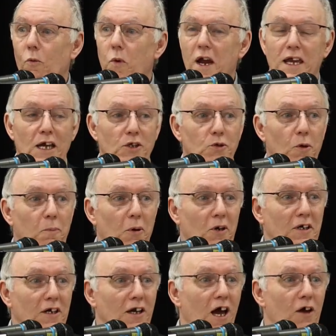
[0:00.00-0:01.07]
We get to a
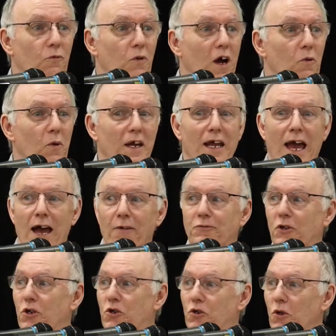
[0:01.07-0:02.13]
point in life where we have
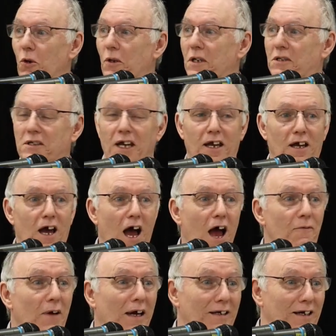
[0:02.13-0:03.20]
to truly say,
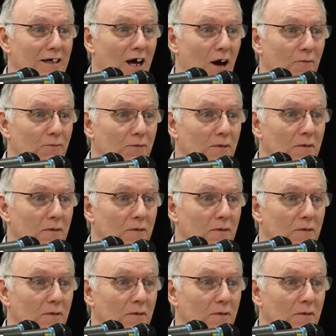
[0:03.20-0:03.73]
I've had enough.